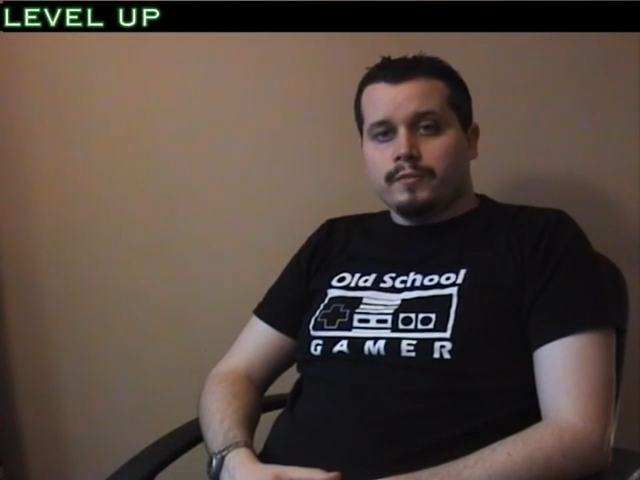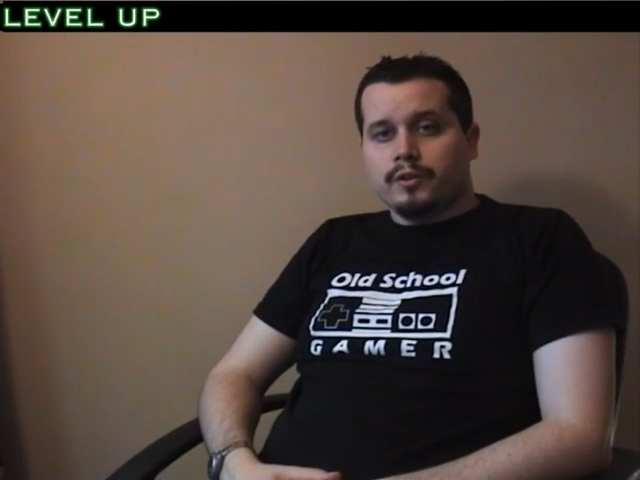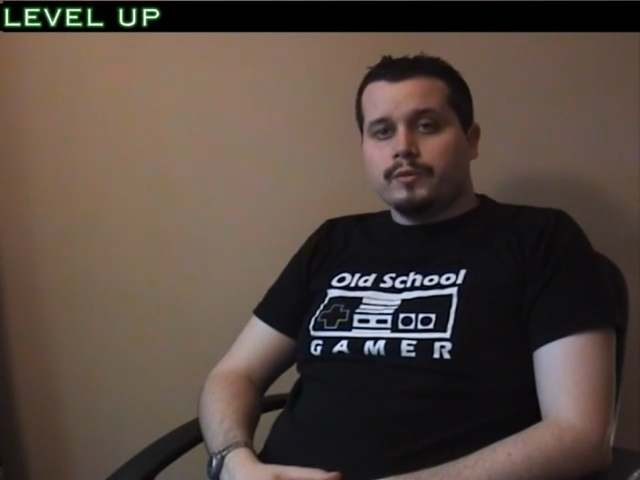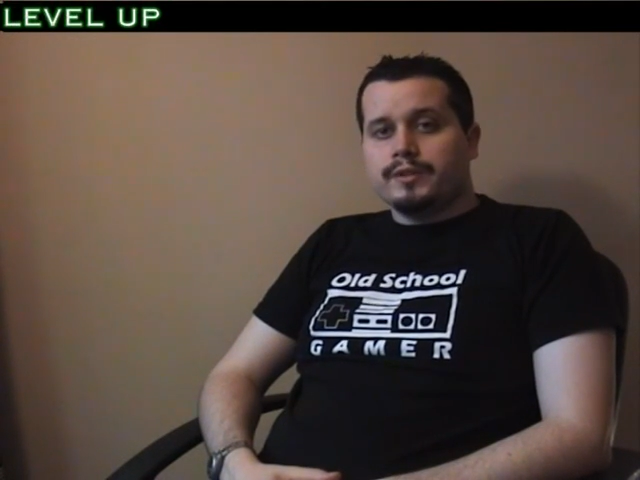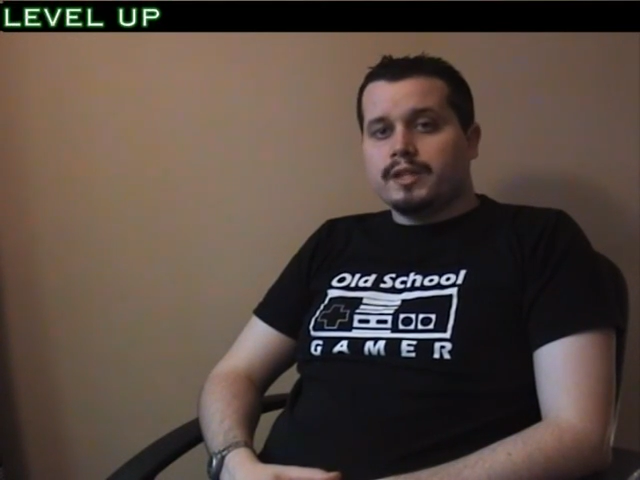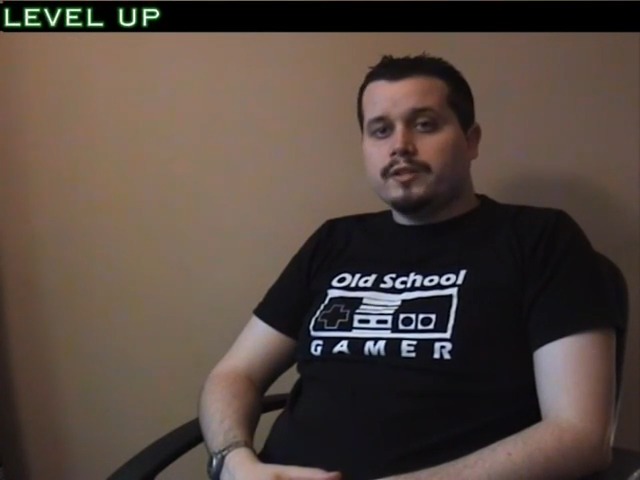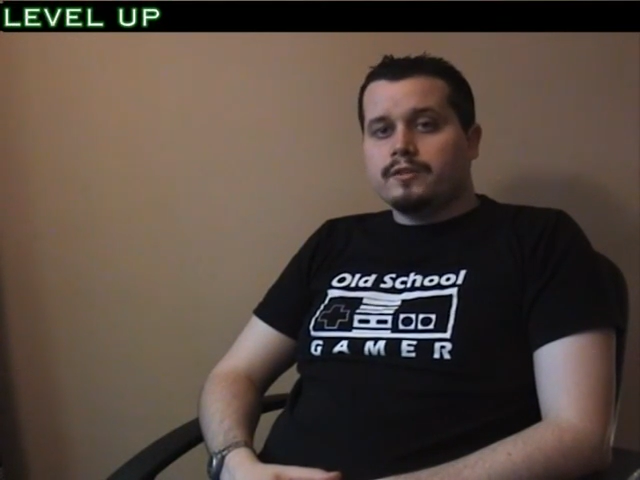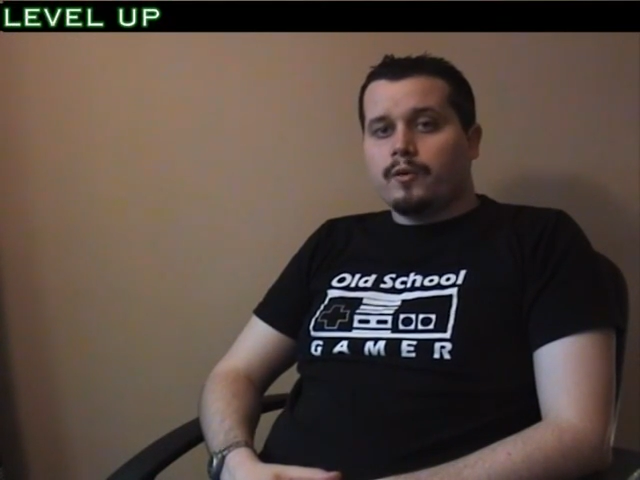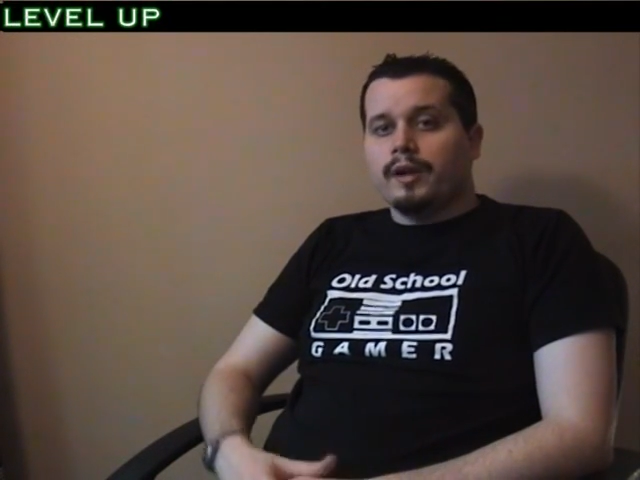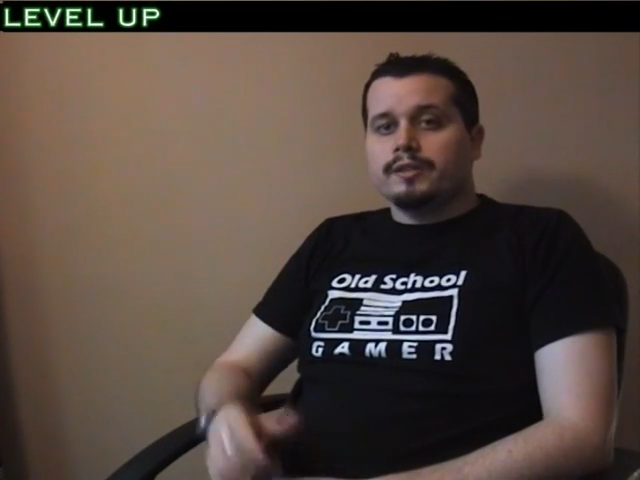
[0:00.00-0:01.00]
you could always send your
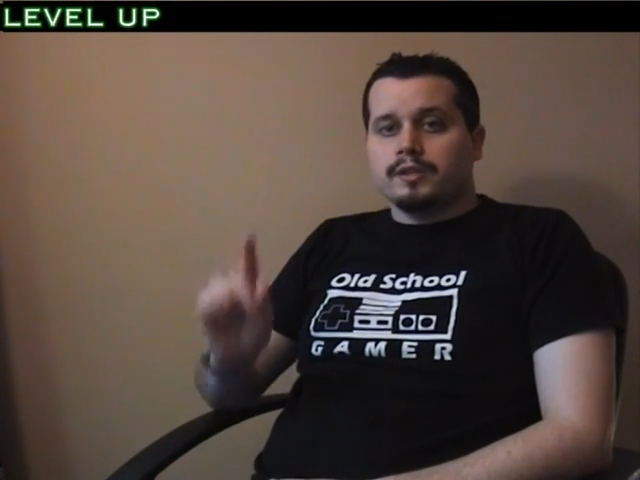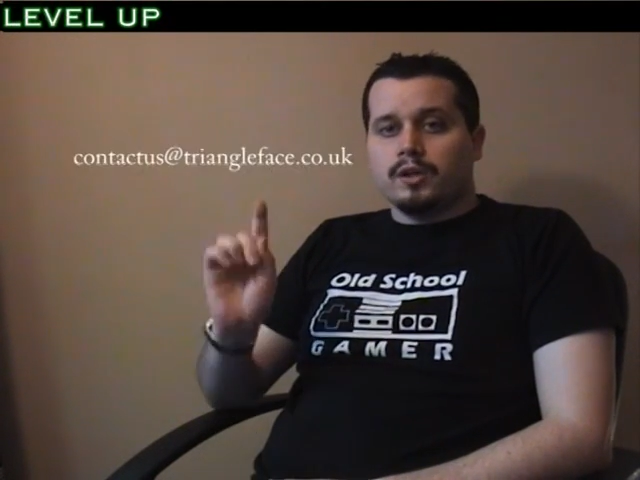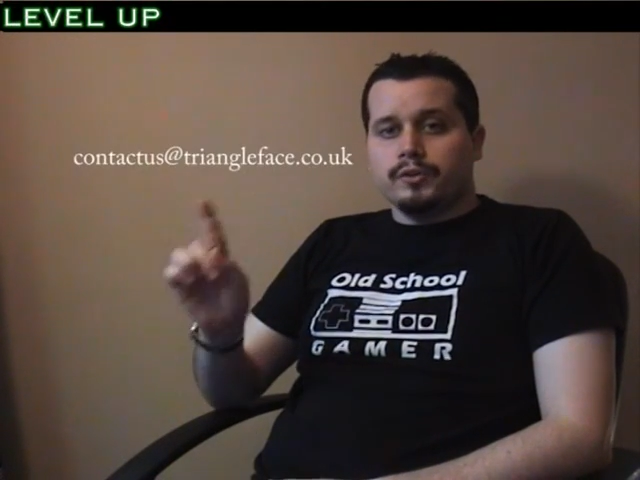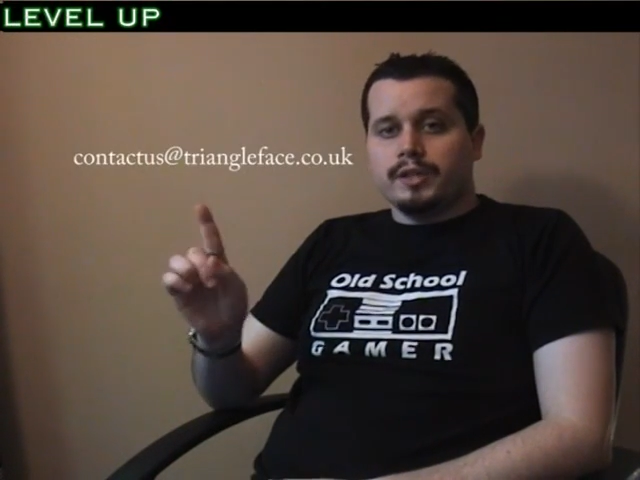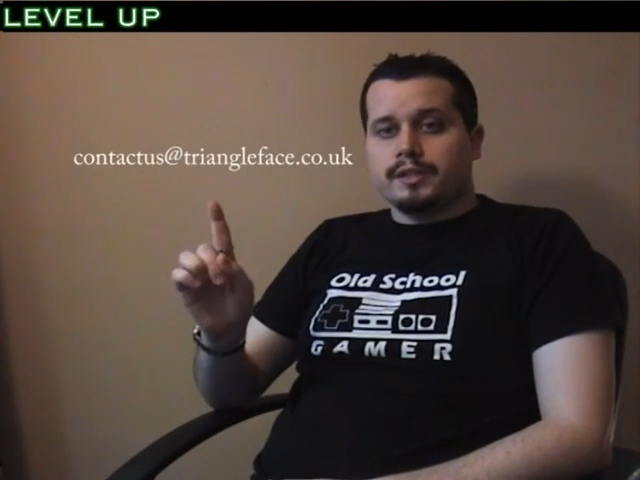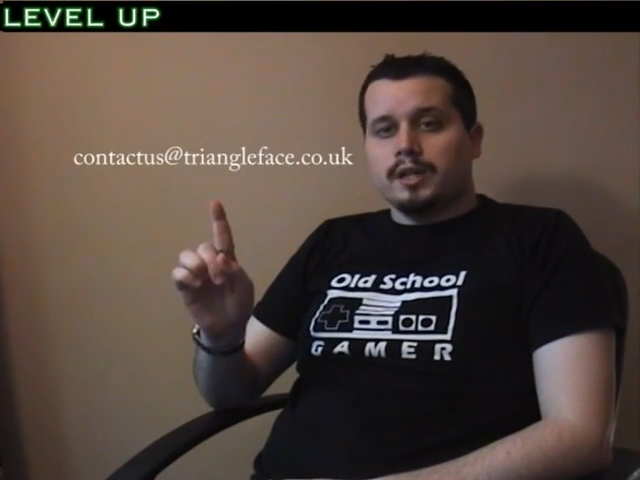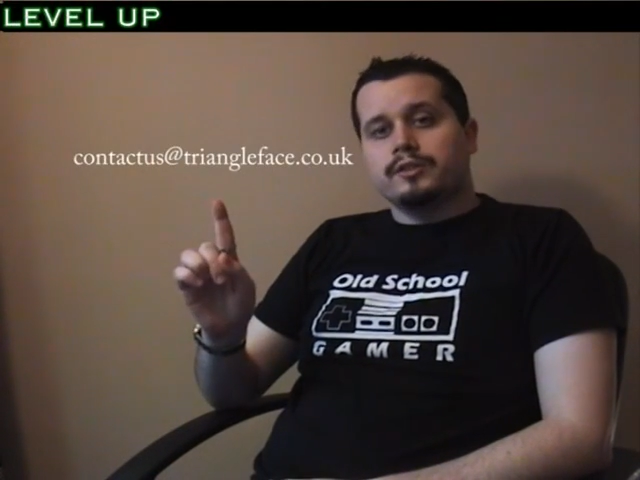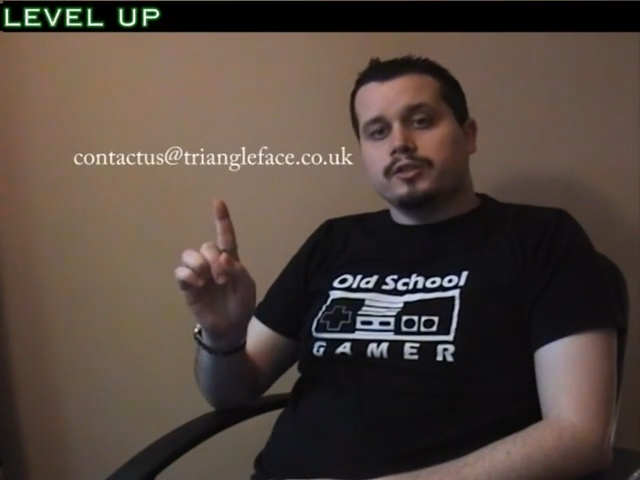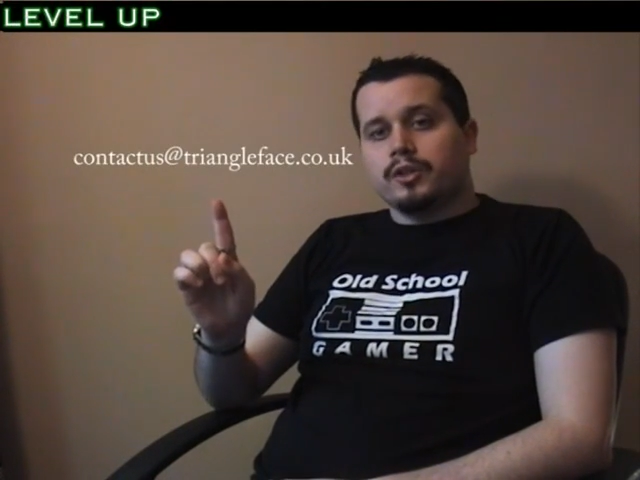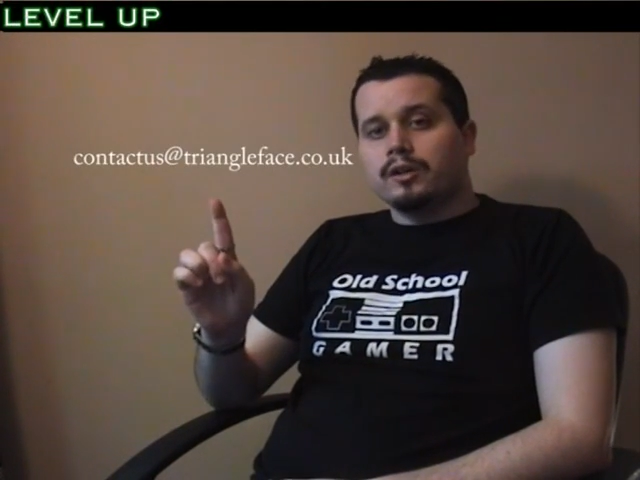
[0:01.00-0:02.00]
request to contact
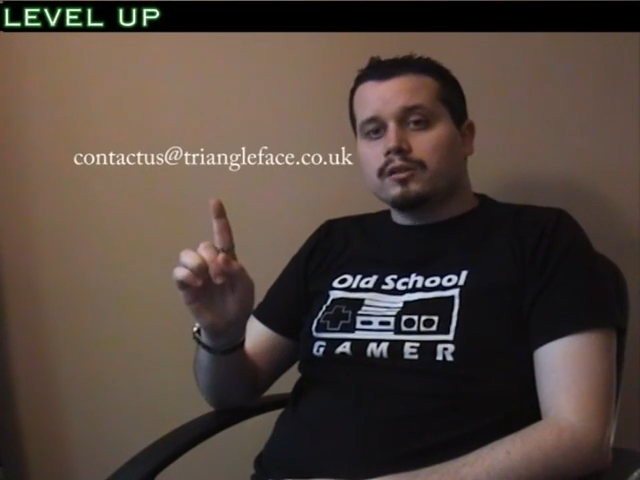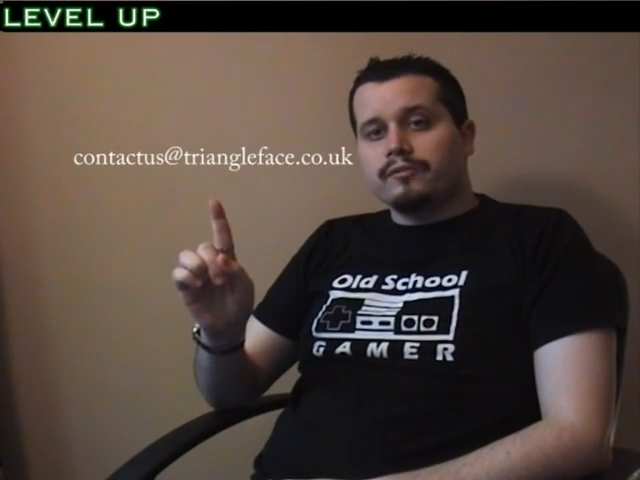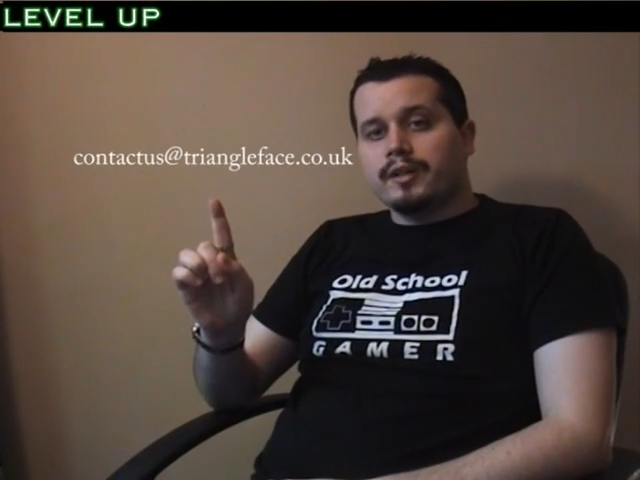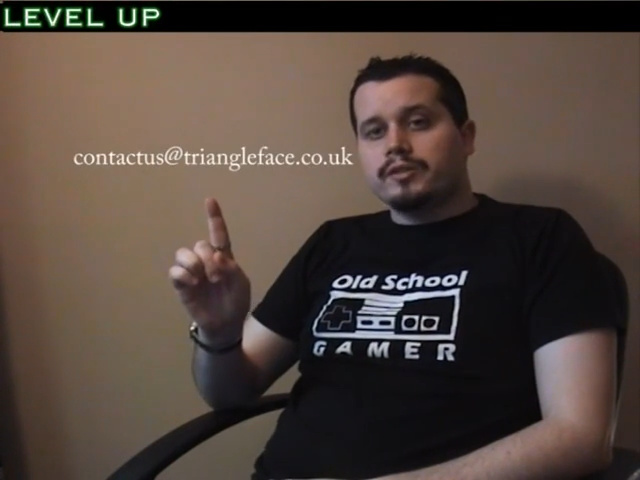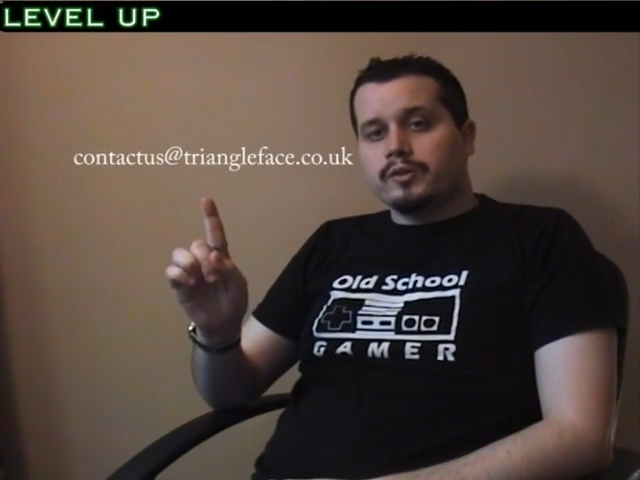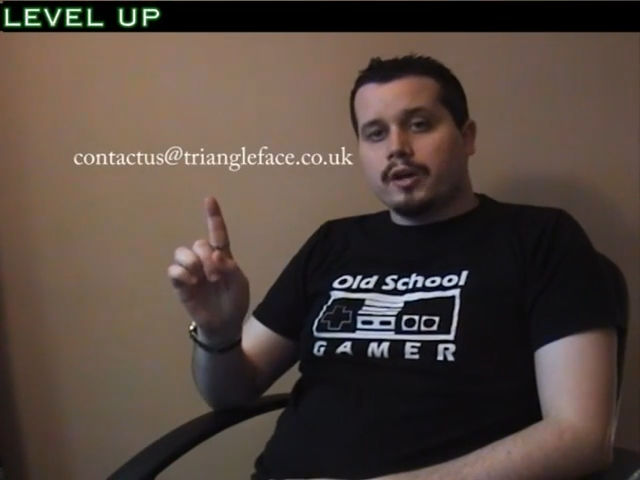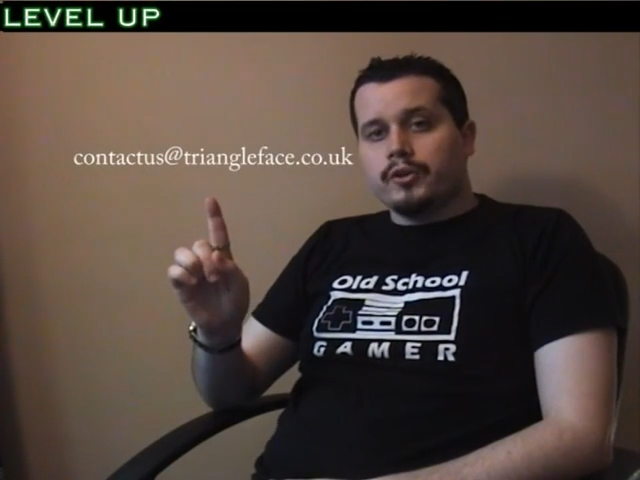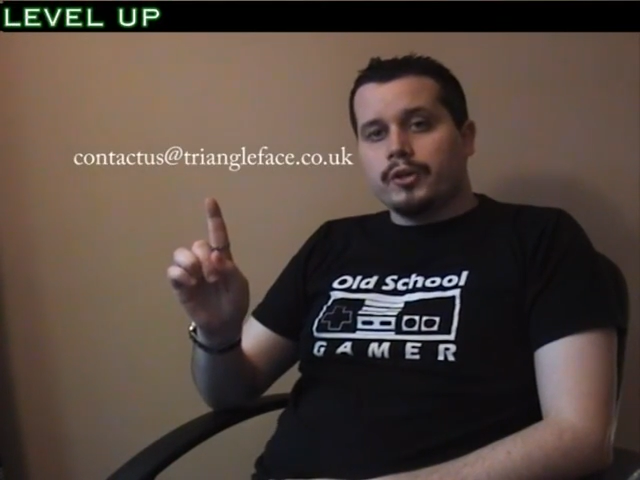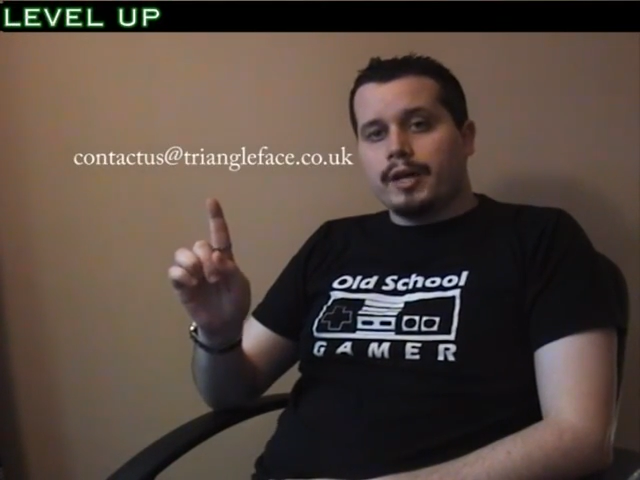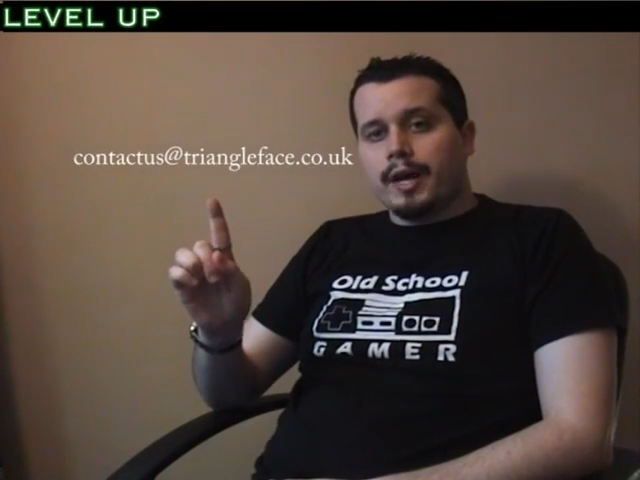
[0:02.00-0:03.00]
us at
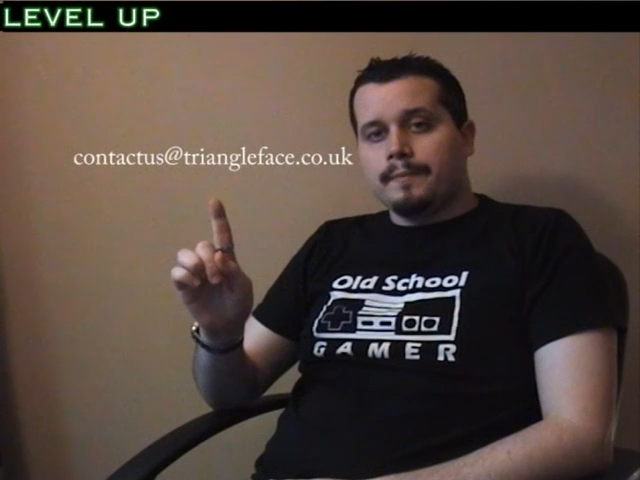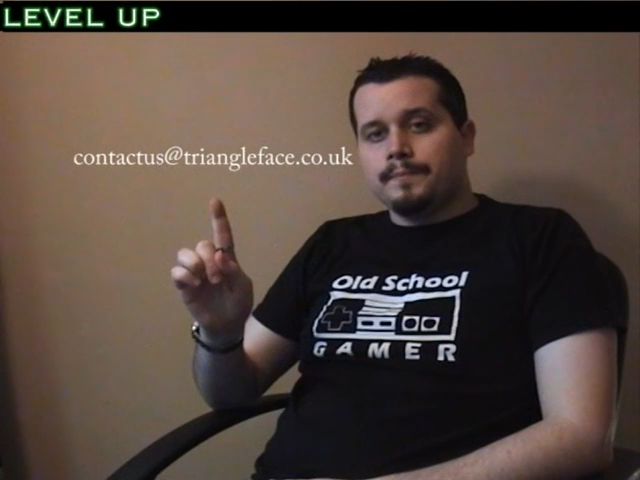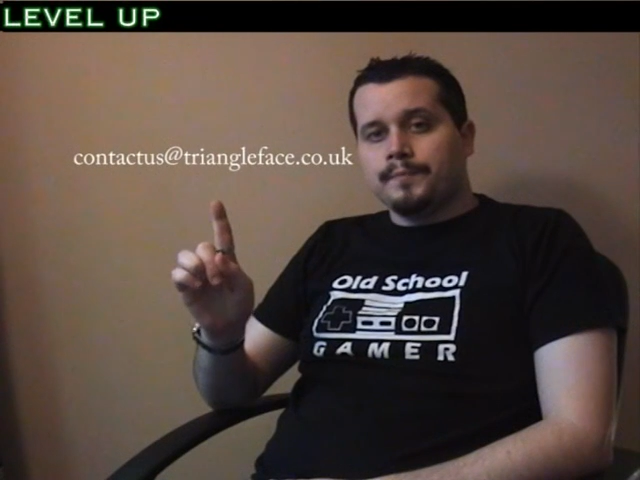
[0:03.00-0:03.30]
triangleface.co.uk.